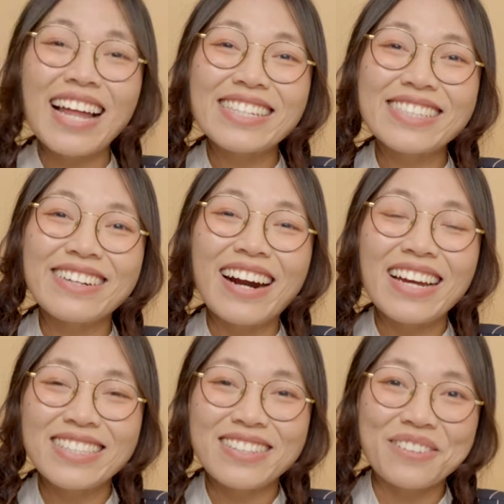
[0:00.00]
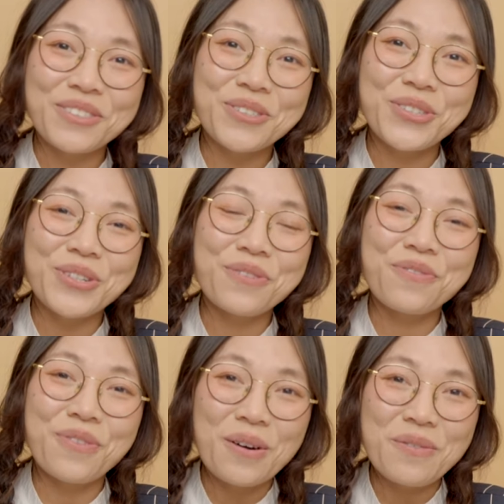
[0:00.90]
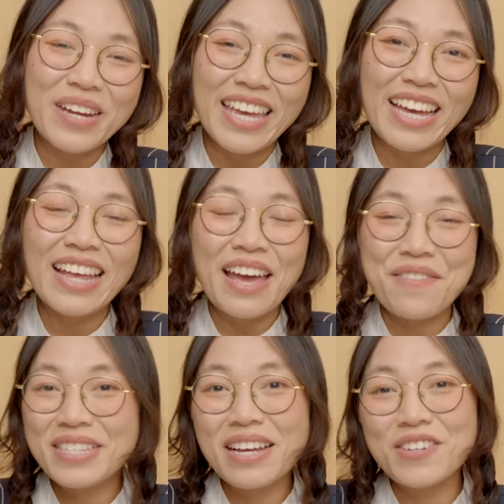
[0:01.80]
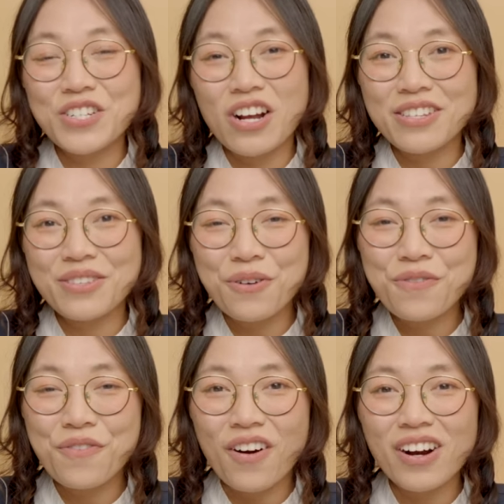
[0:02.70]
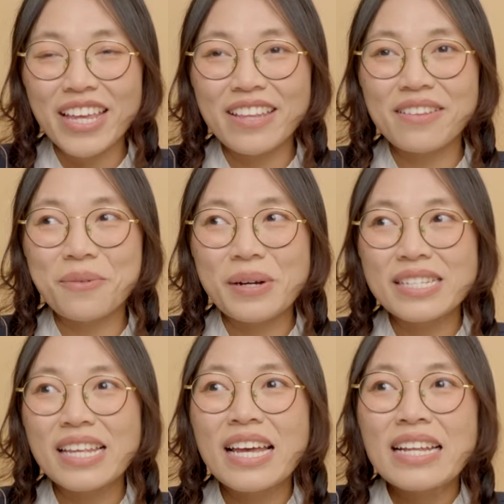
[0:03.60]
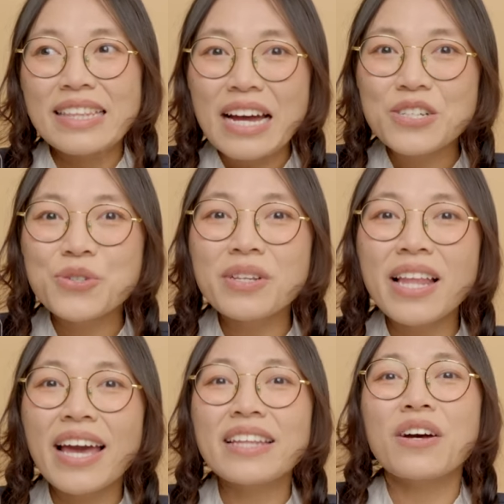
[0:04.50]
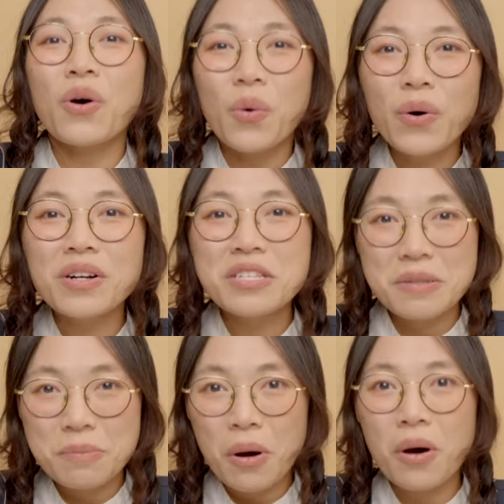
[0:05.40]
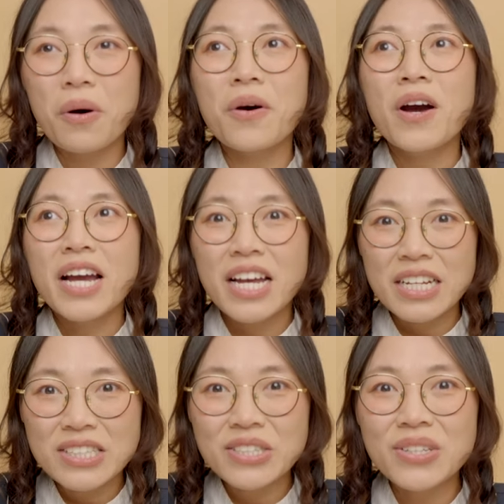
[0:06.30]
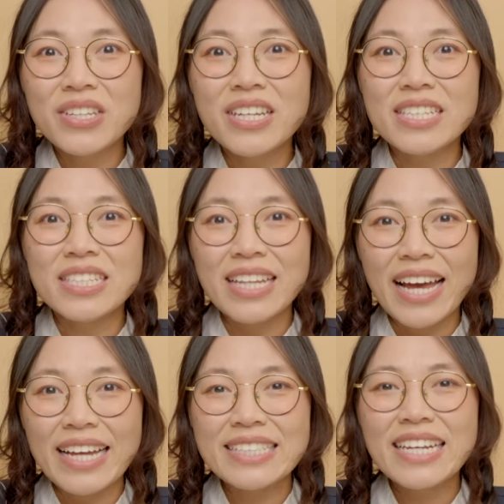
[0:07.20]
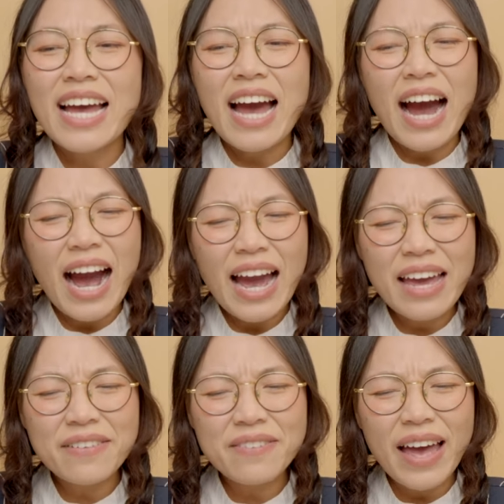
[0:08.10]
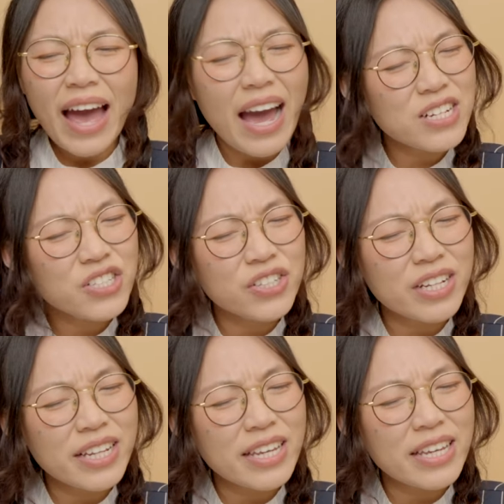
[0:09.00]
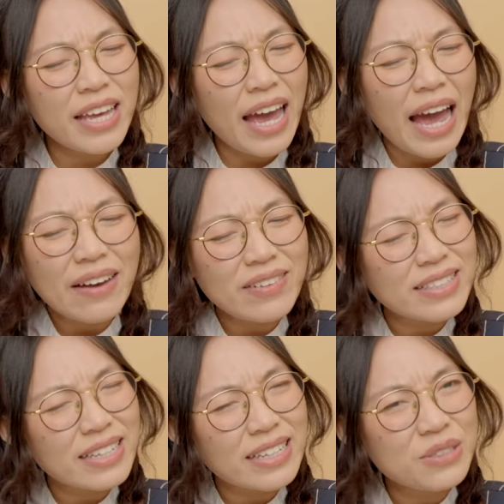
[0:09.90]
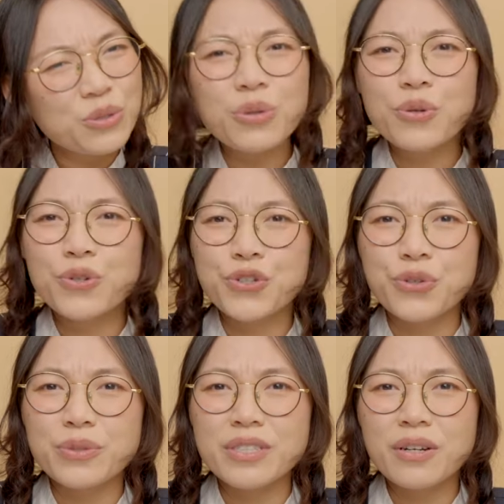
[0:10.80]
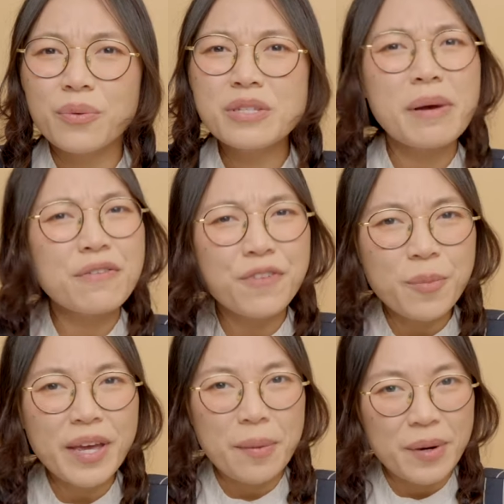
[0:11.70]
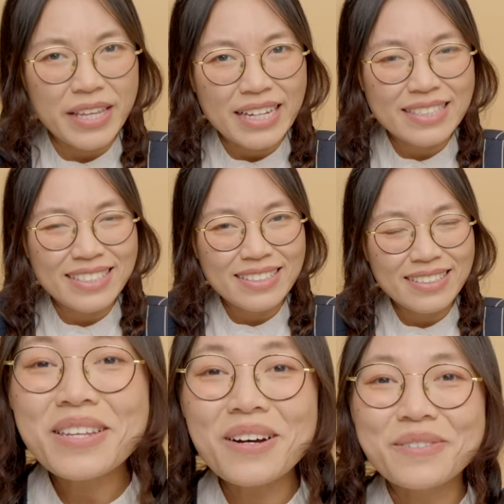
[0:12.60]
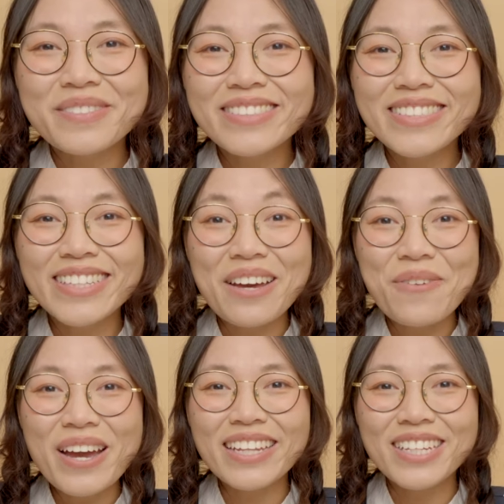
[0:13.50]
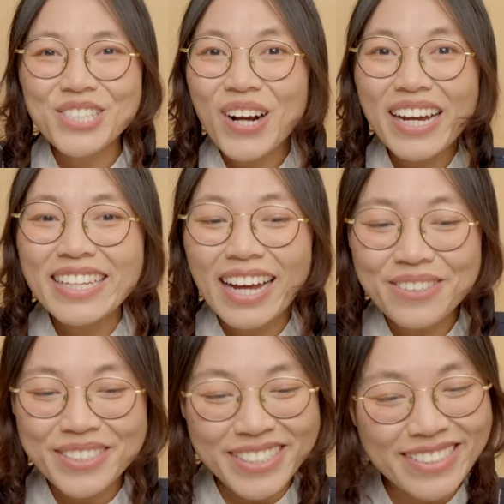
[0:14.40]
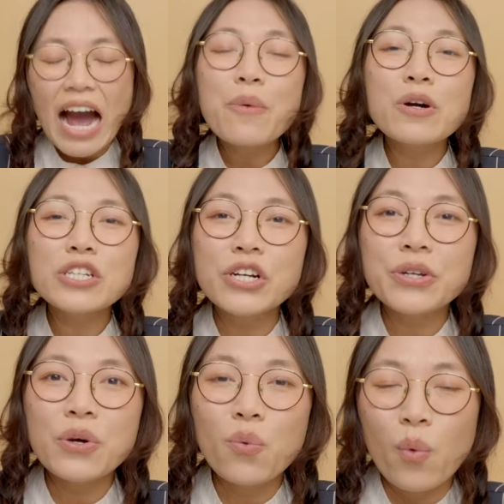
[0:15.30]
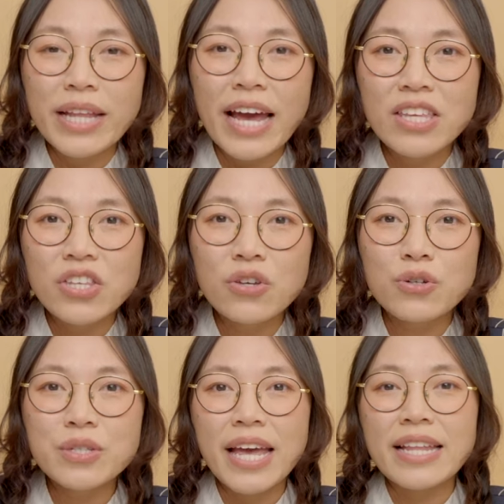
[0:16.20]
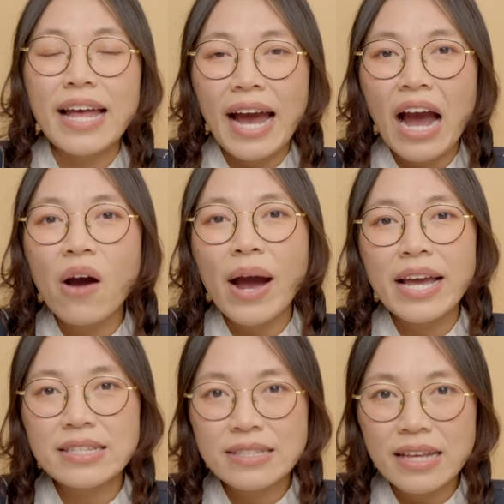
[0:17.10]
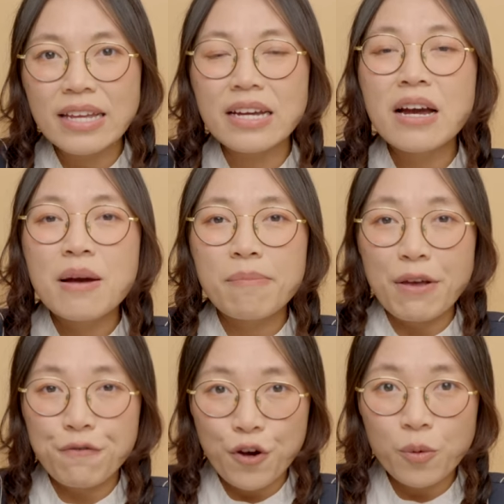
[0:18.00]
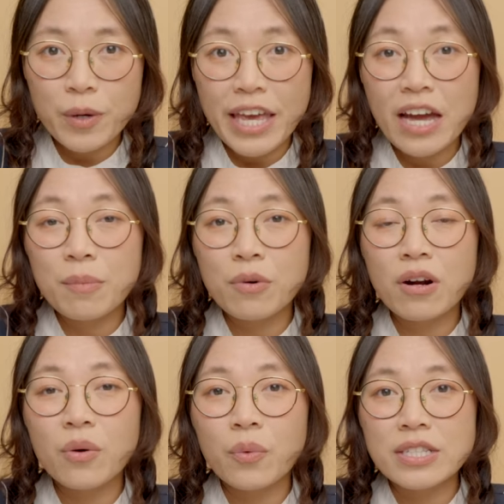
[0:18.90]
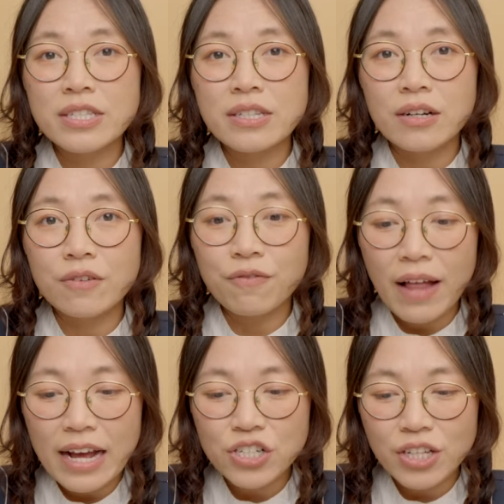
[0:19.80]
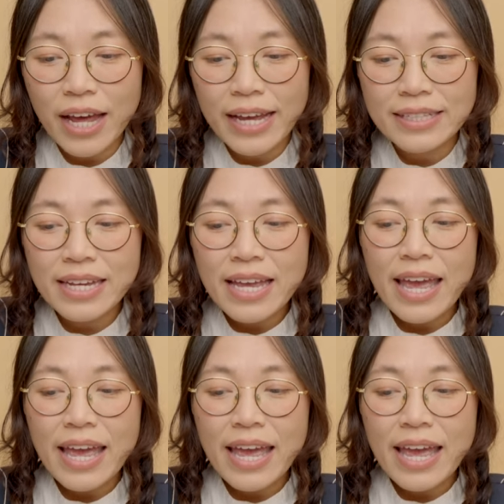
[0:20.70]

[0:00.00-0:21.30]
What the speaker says: last year, I started to shoot film again. Everything I've shot so far either was natural light or small continuous light. I've actually haven't done a studio shoot with my film camera yet. So today we're gonna try it out. I will show you what I use and how I sync my film camera with the flashlight,